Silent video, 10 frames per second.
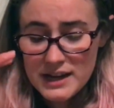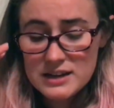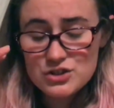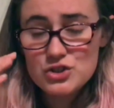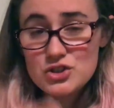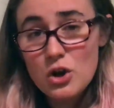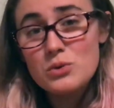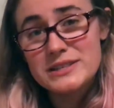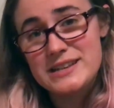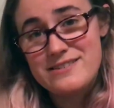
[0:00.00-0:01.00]
is
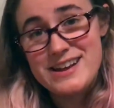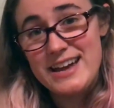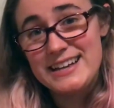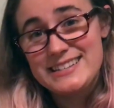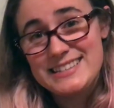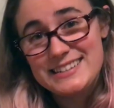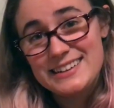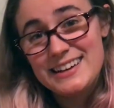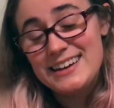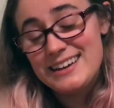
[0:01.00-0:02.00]
so serious
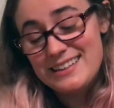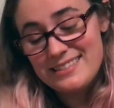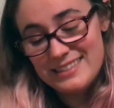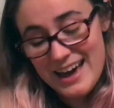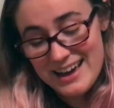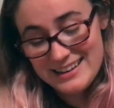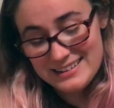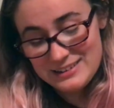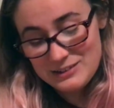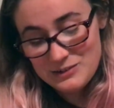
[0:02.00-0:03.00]

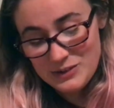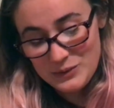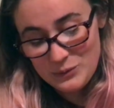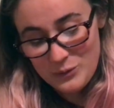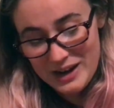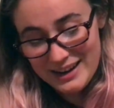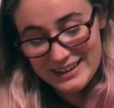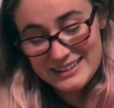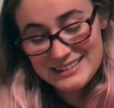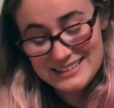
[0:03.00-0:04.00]
that
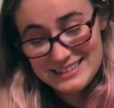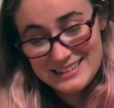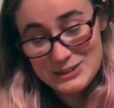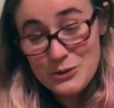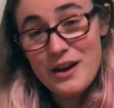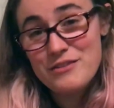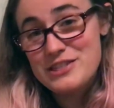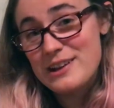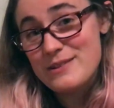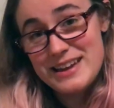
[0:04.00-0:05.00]
we do
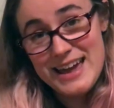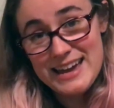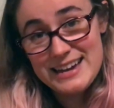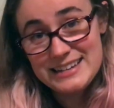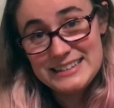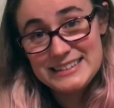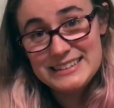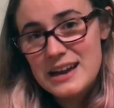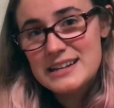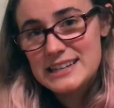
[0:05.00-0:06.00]
everything we can
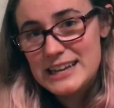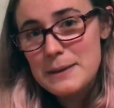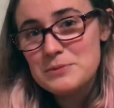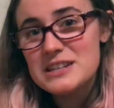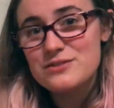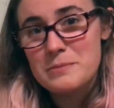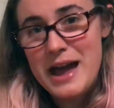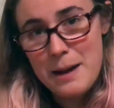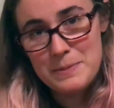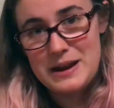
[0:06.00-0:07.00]
to keep this from
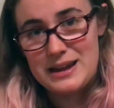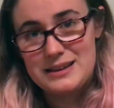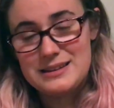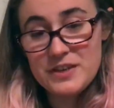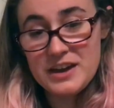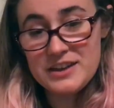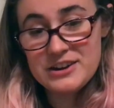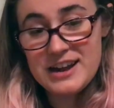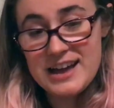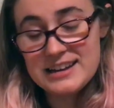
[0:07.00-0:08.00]
happening. The
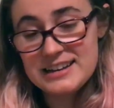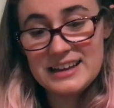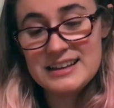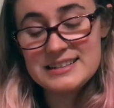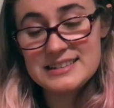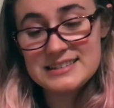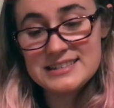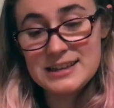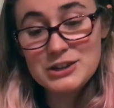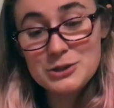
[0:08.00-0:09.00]
internet is
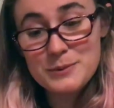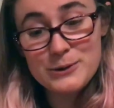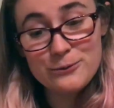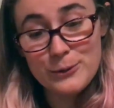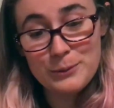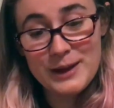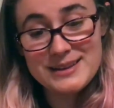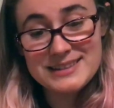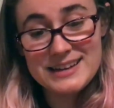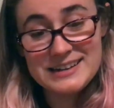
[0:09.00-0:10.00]
such a beautiful
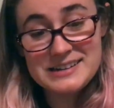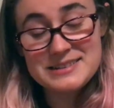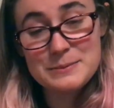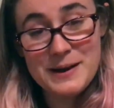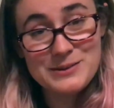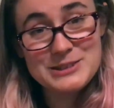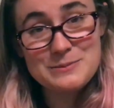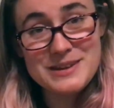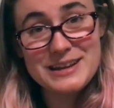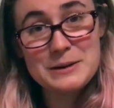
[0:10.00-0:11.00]
place, and it is about to
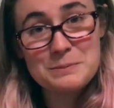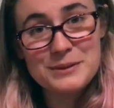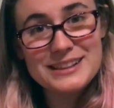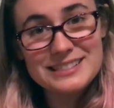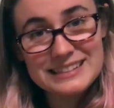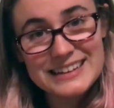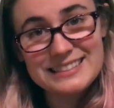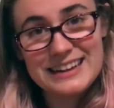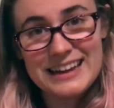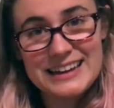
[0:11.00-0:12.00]
be
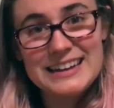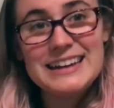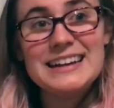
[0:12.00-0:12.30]
completely